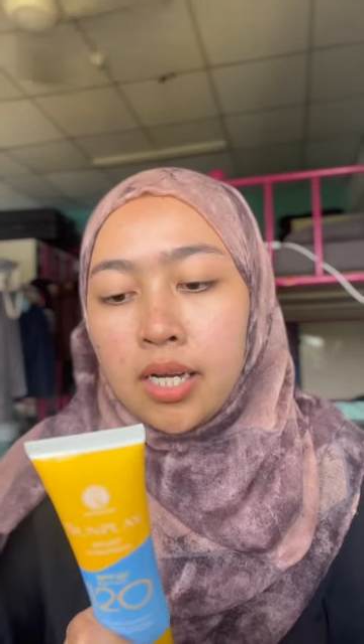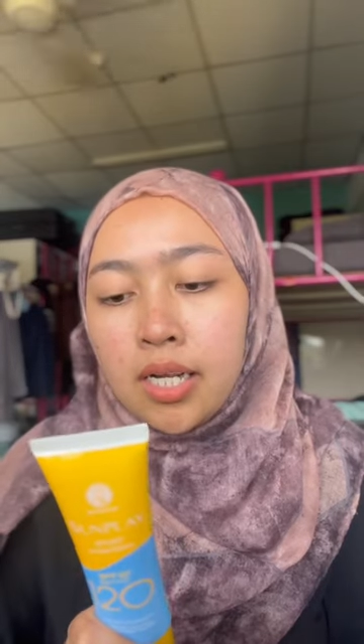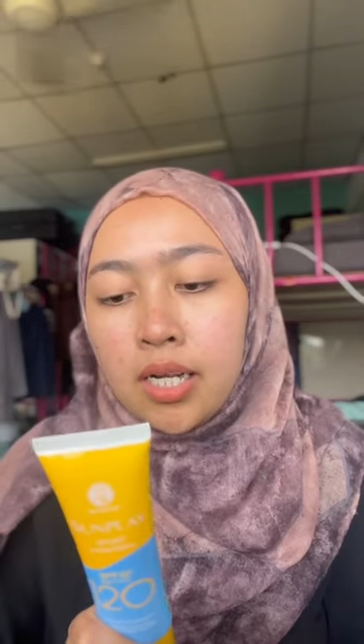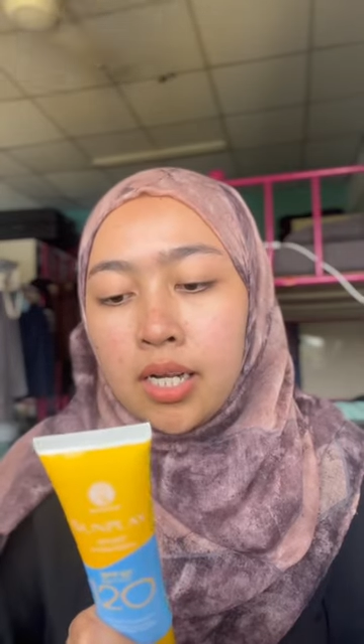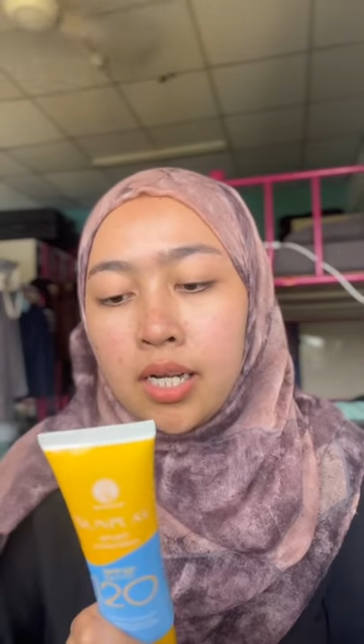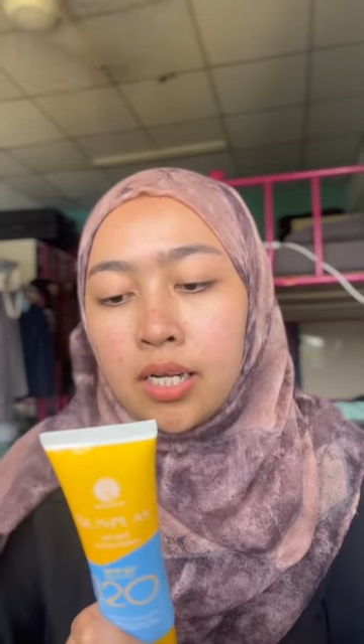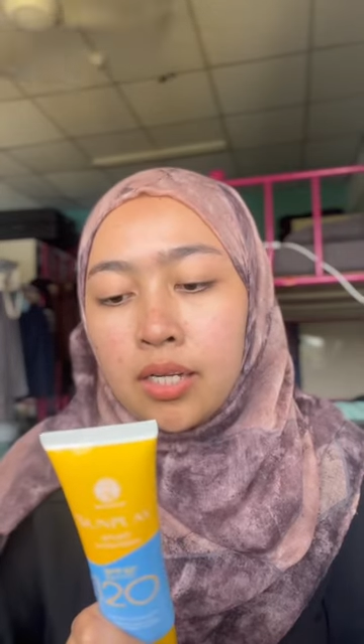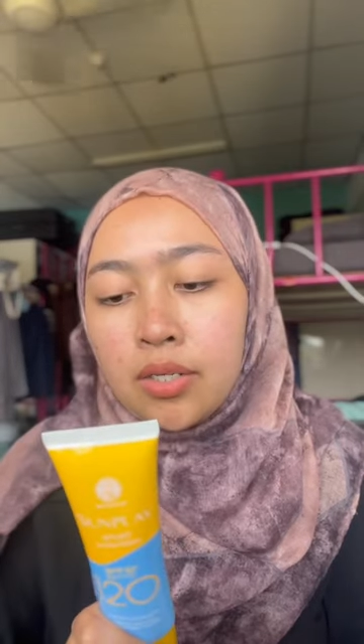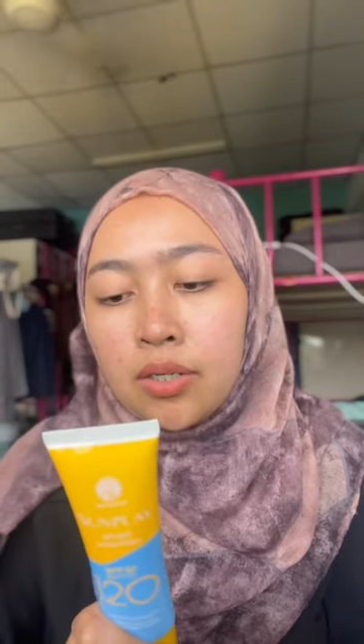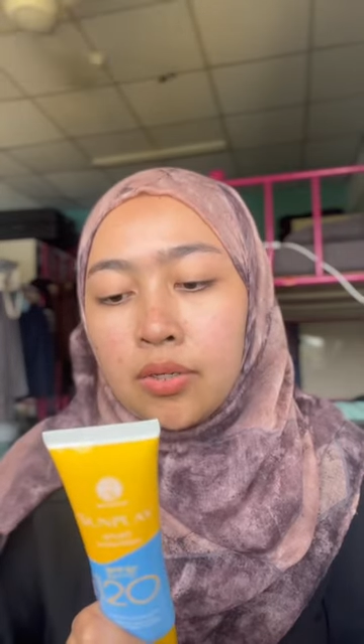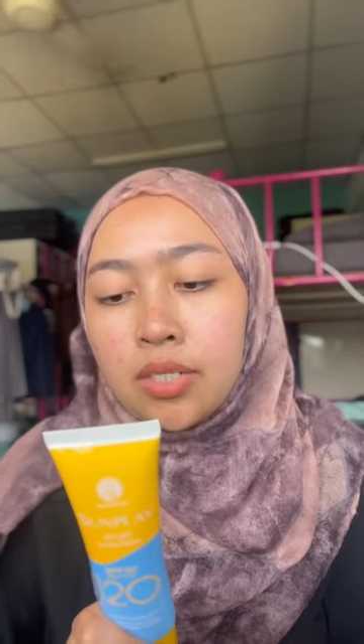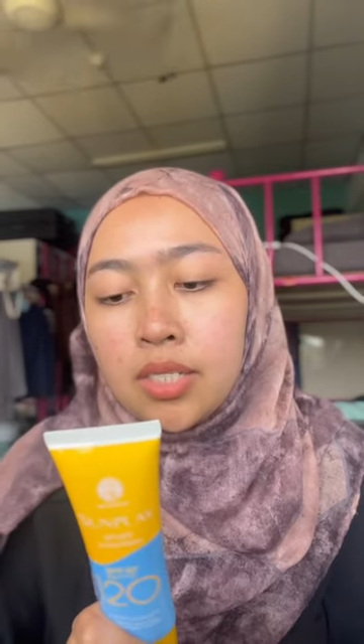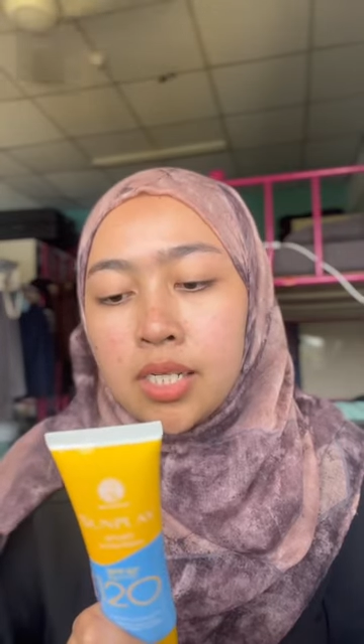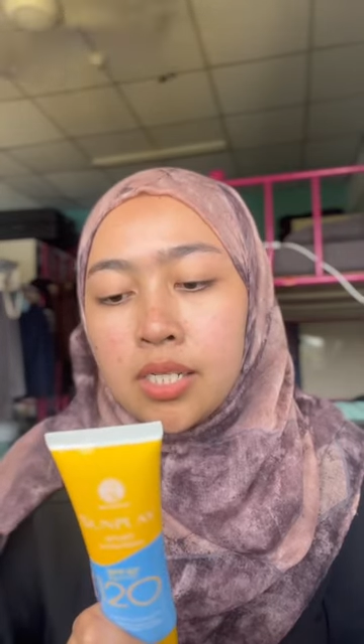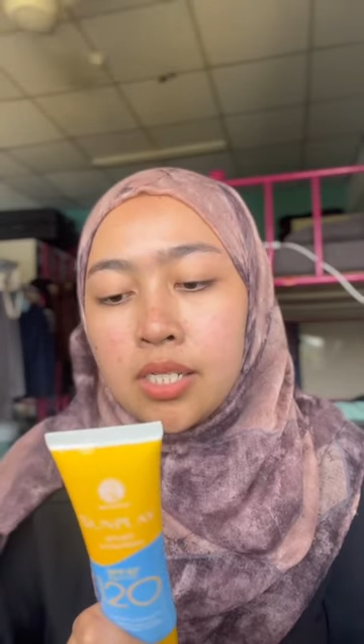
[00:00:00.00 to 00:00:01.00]
and
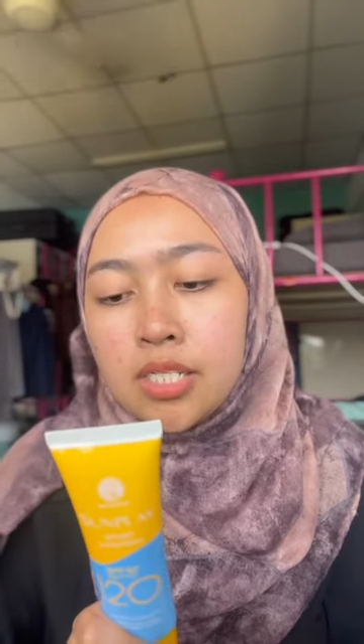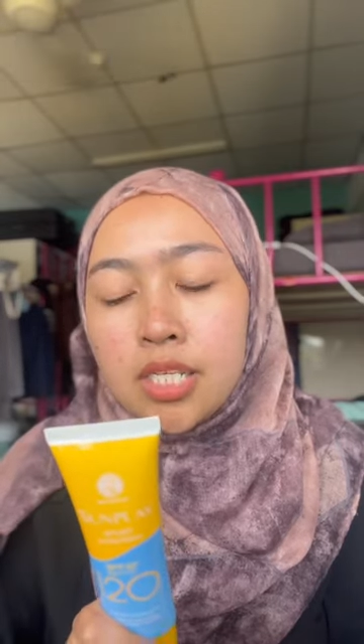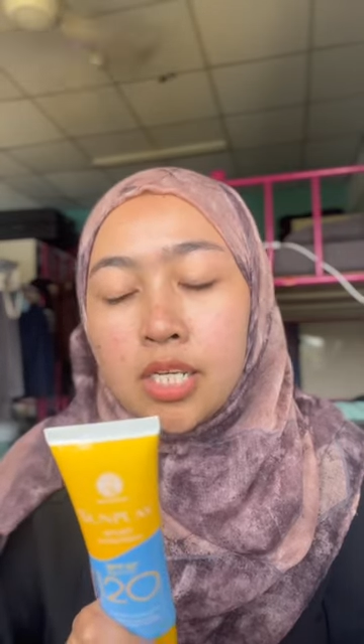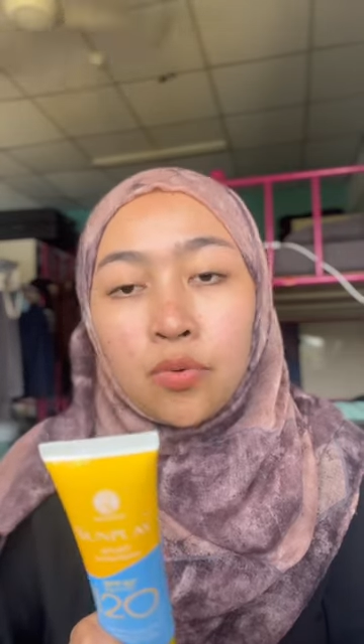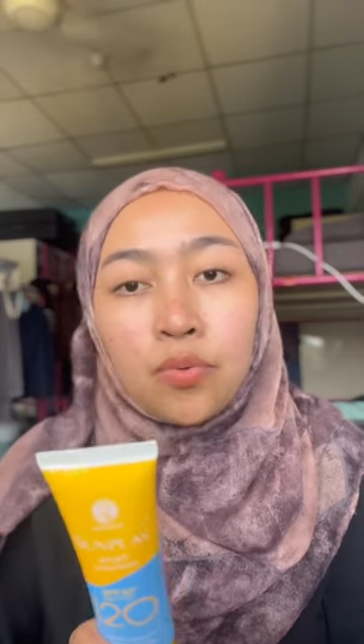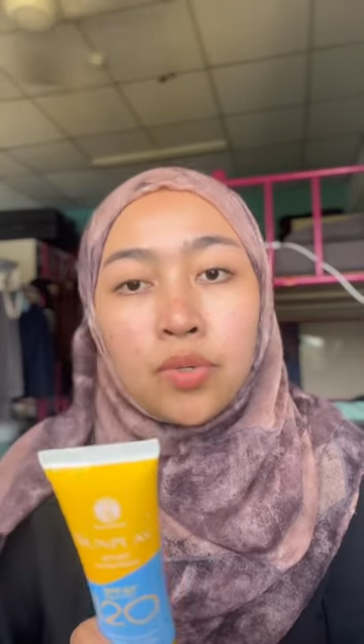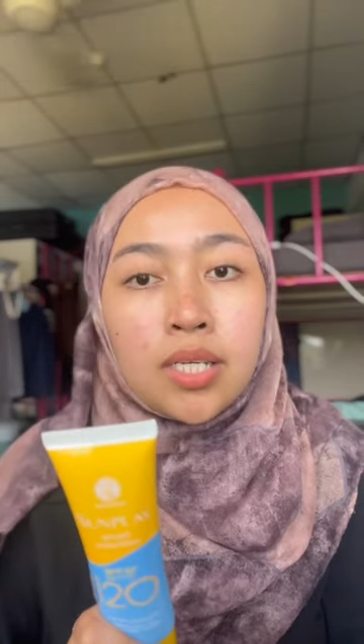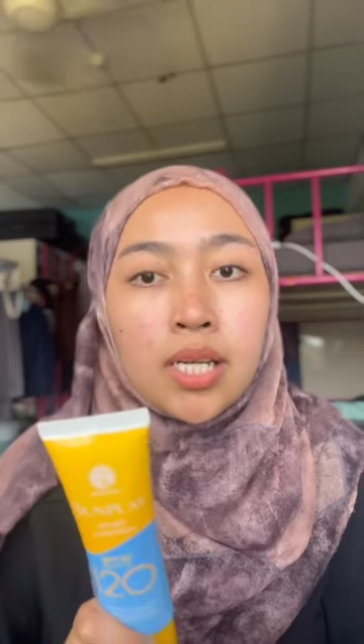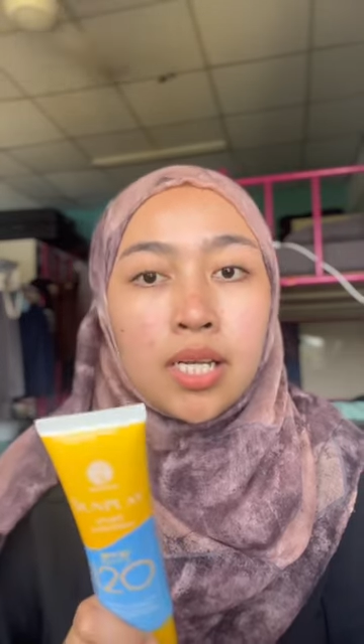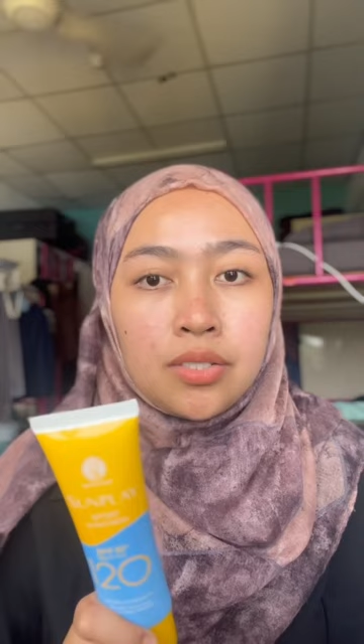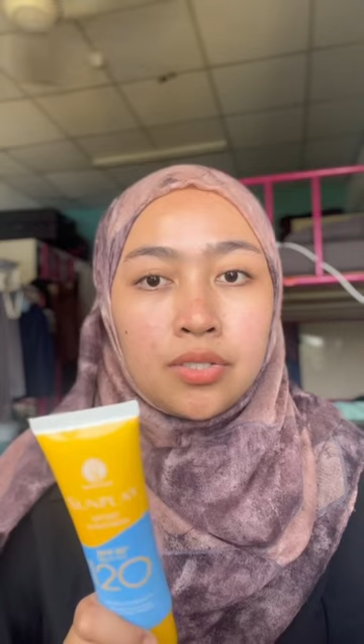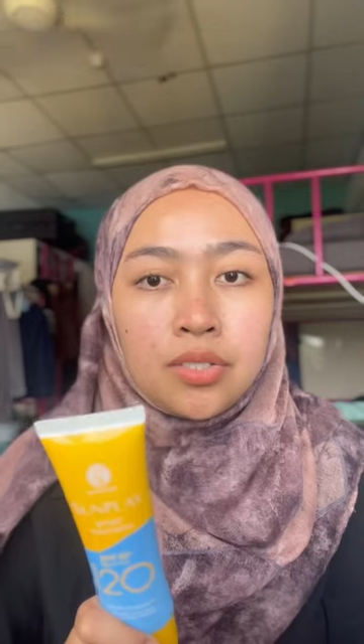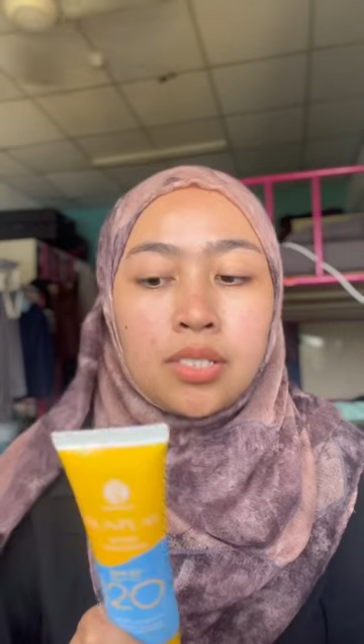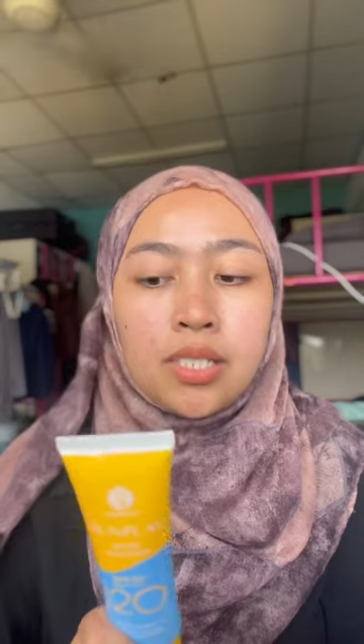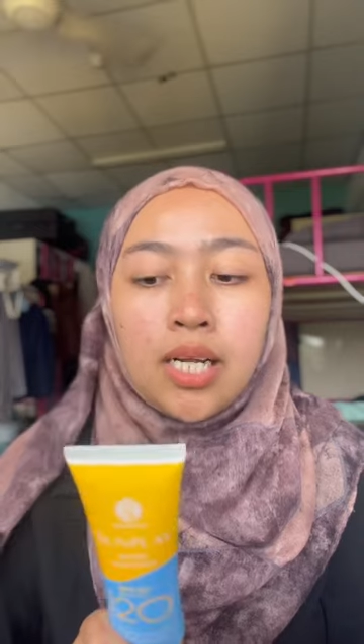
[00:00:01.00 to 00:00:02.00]
golden seaweed
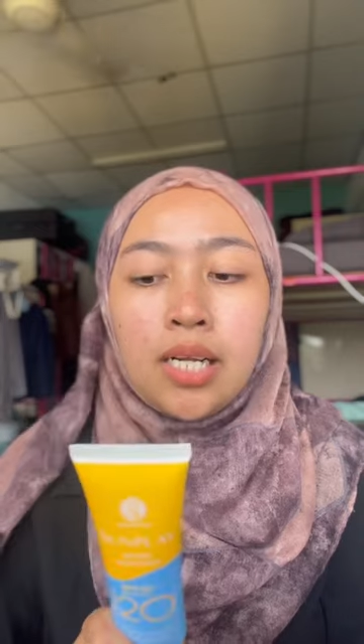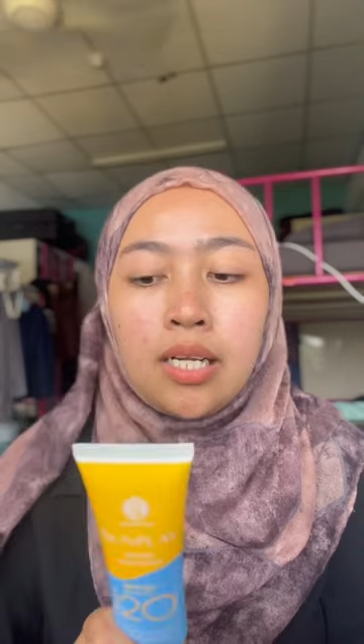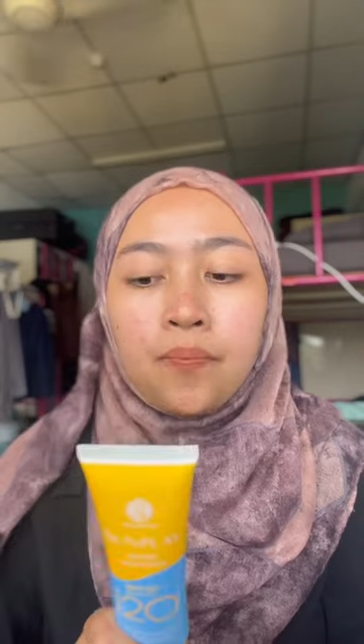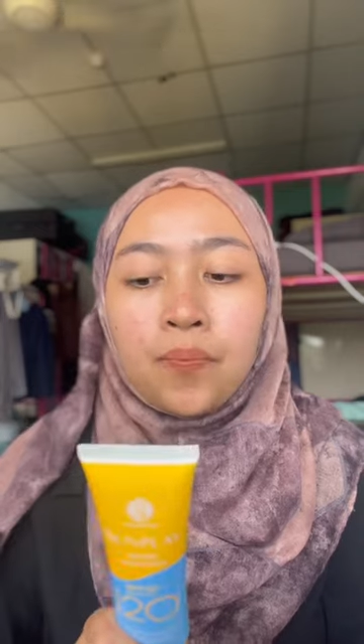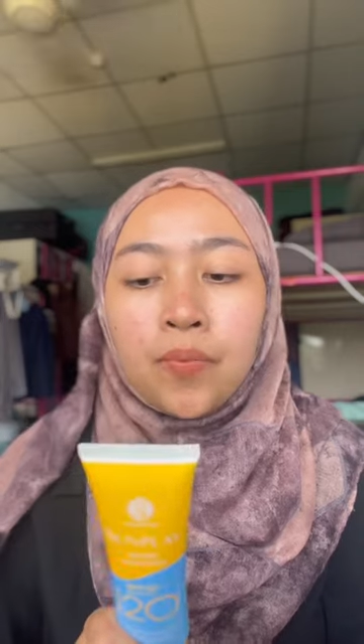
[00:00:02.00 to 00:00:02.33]
extract